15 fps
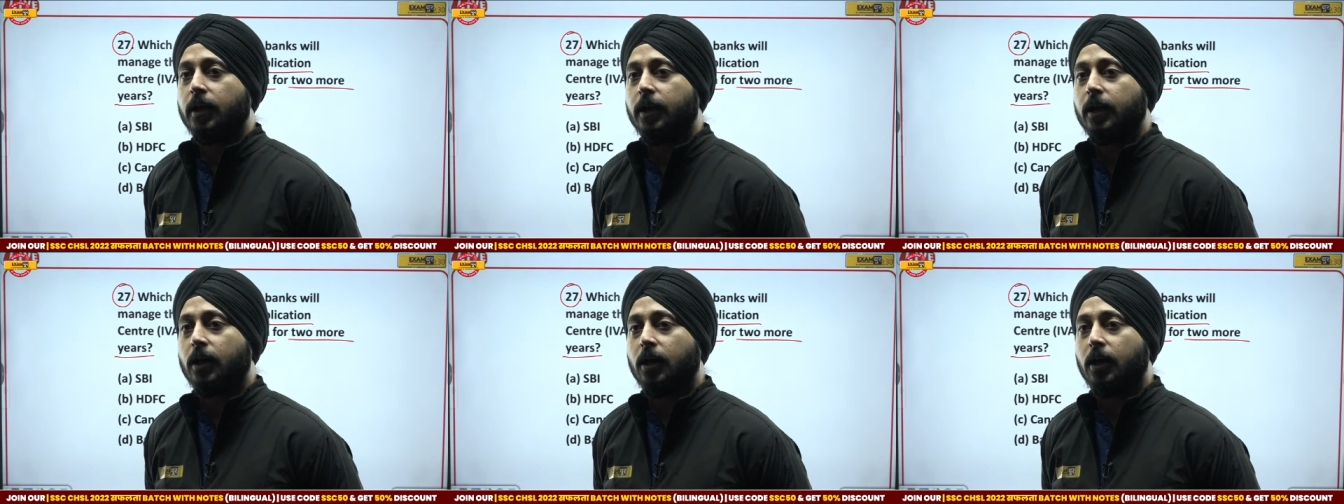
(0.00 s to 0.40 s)

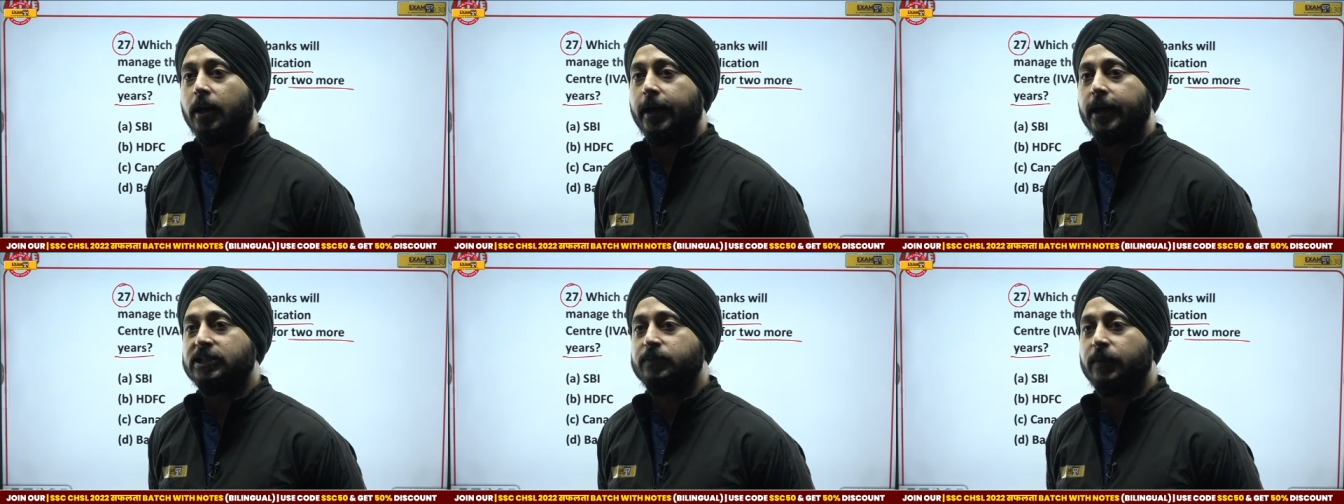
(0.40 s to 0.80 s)
Uh,
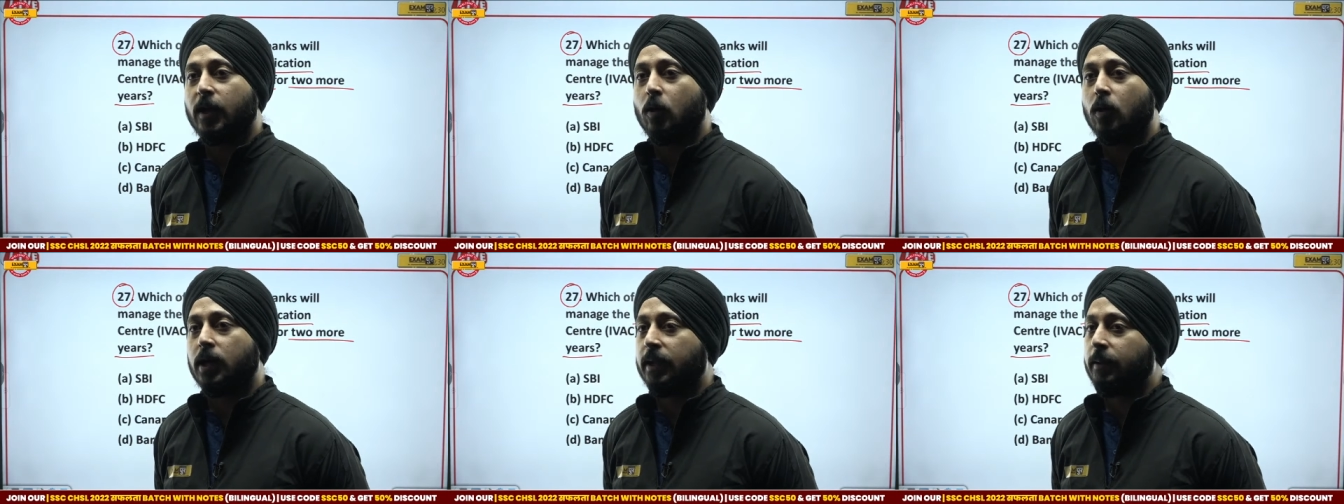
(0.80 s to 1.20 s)
SBI
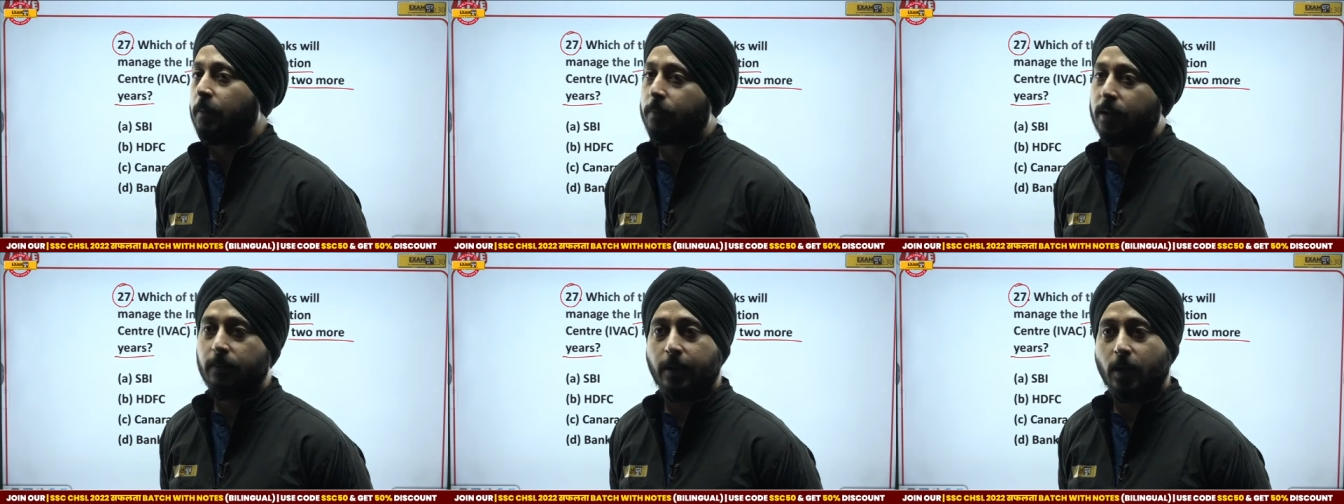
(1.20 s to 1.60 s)
old name
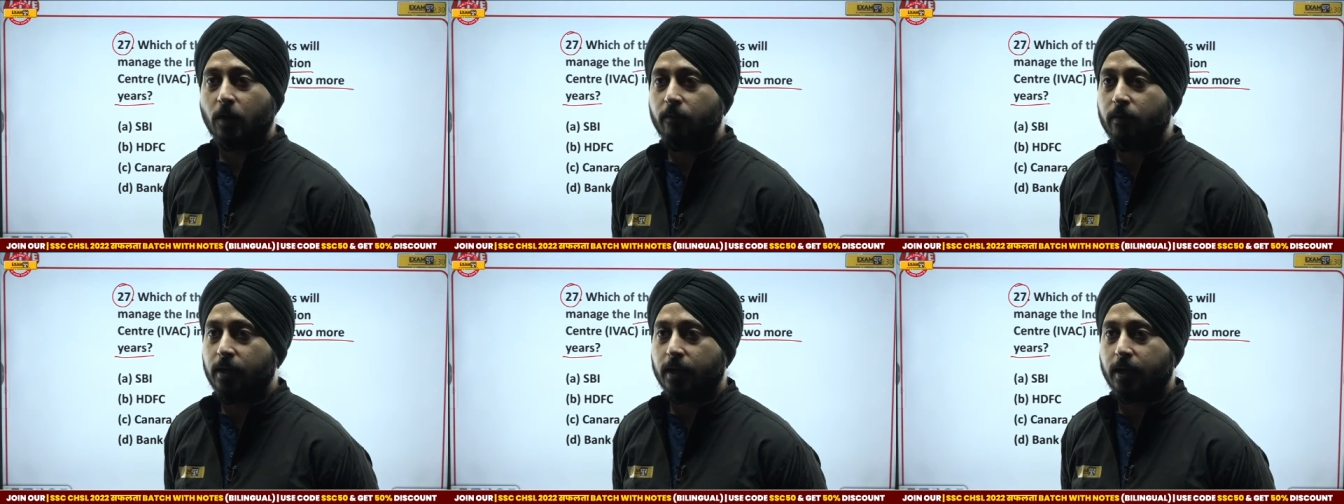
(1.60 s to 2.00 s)
Imperial Bank of
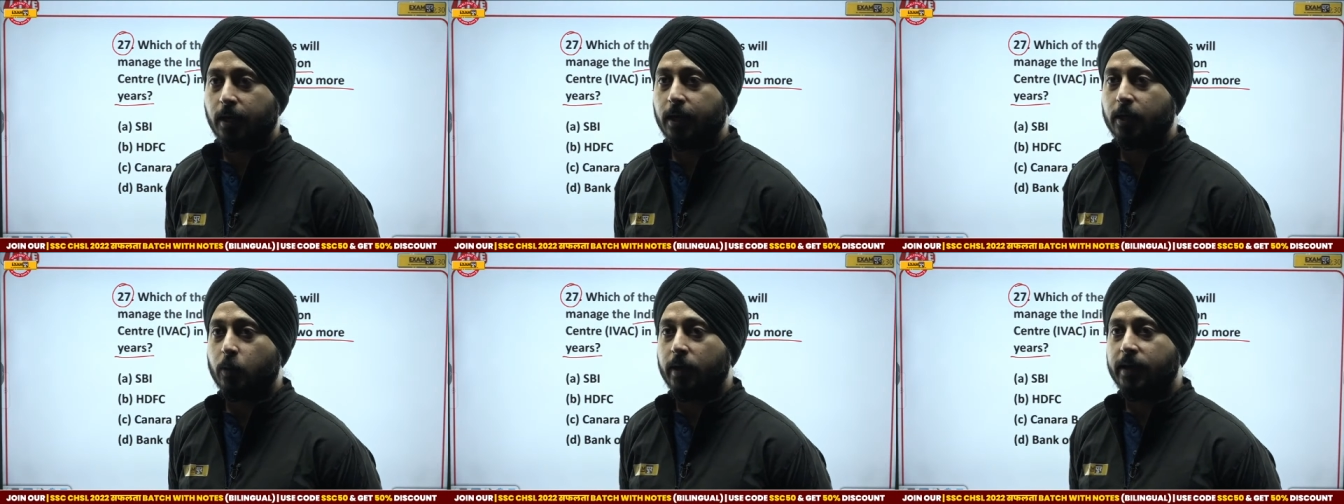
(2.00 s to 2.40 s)
India.
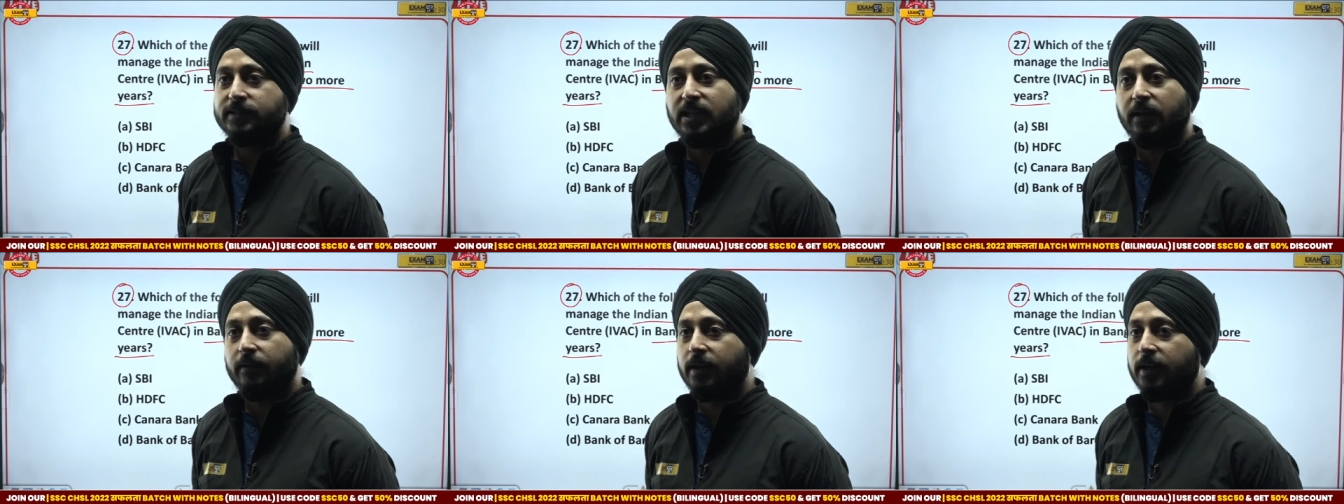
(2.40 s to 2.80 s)
Correct.
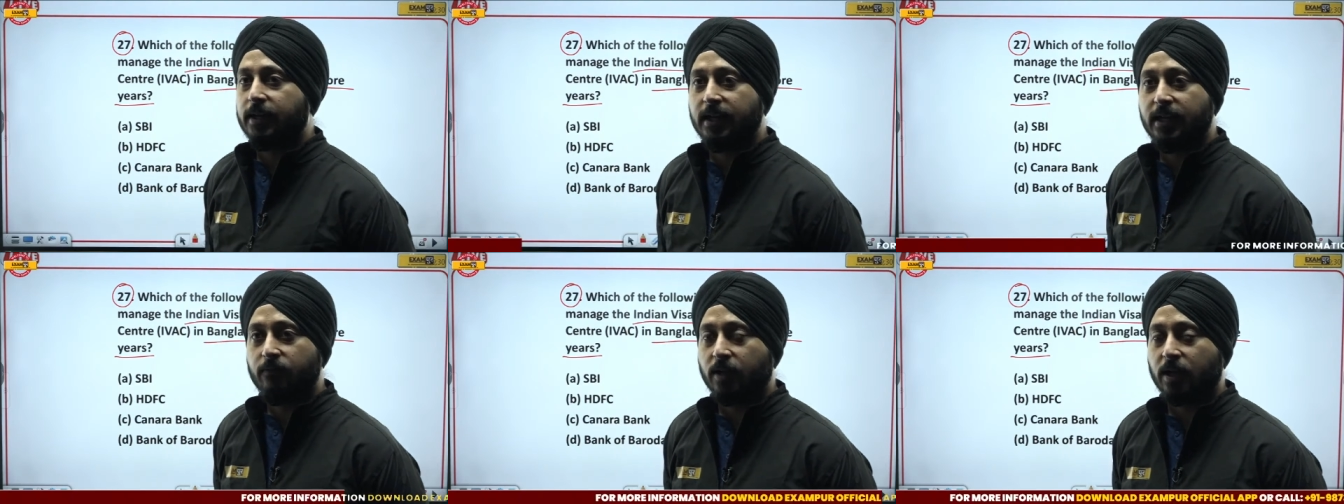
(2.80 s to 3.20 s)

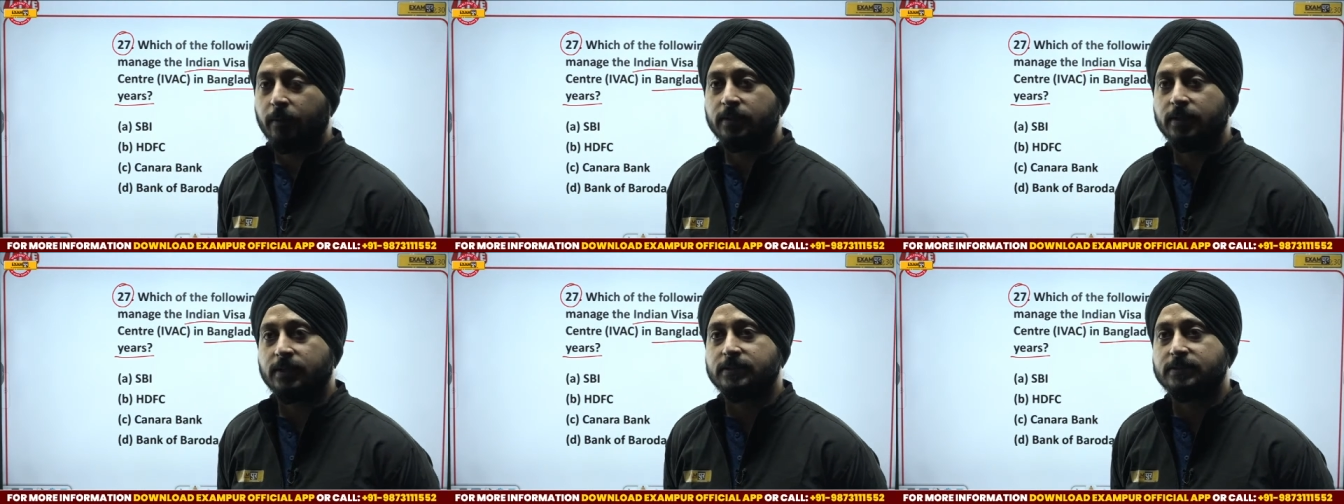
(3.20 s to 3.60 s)
27D. Vikram
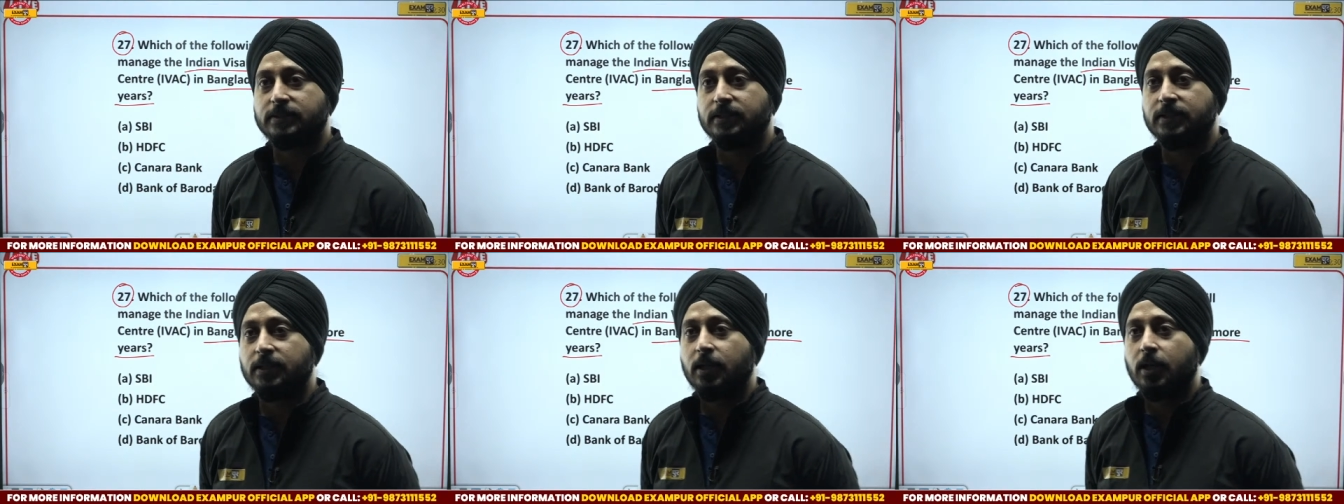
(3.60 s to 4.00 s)
Singh
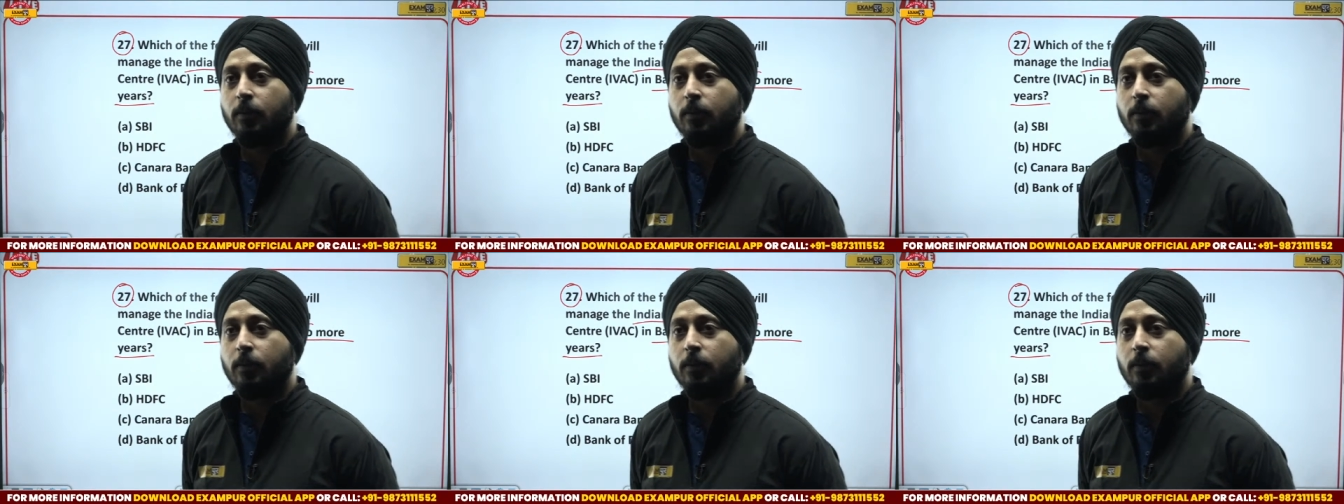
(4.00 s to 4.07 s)
C.